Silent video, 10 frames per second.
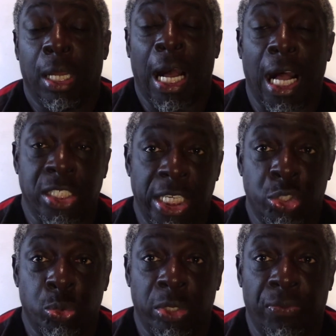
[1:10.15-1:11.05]
our
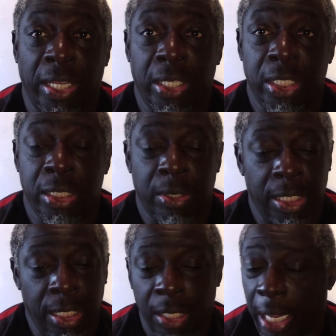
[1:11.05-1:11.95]
central defenders
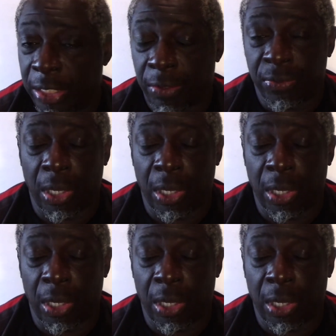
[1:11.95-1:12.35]
in the likes of